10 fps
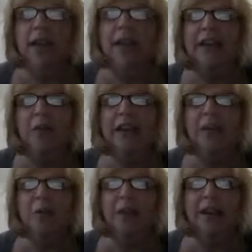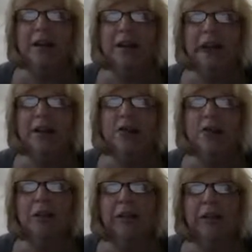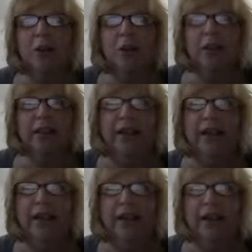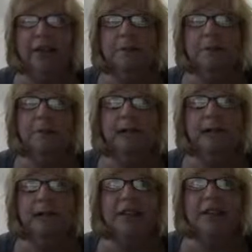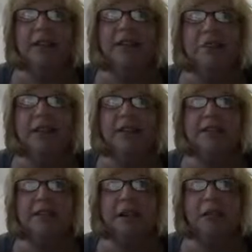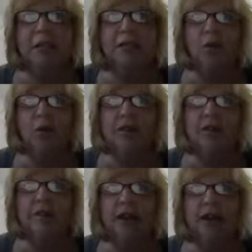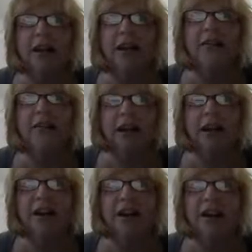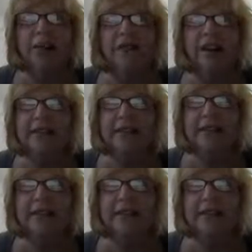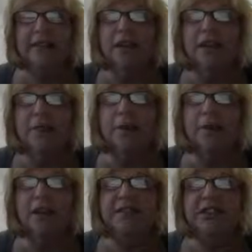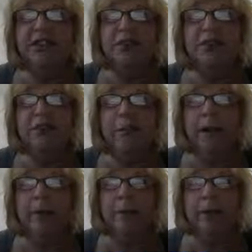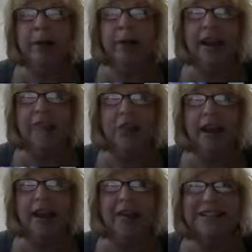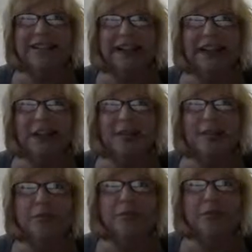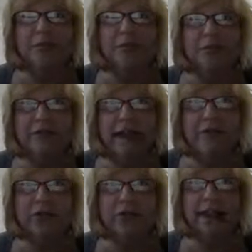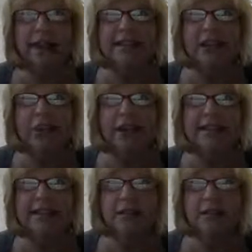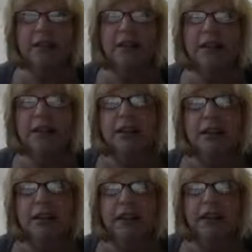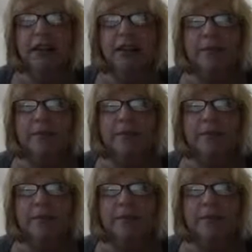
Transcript: As we know, beta blockers work by lowering the heart rate. This reduces the amount of force on the heart and blood vessels. Persistent use of a beta blocker after a heart attack can improve survival and decrease heart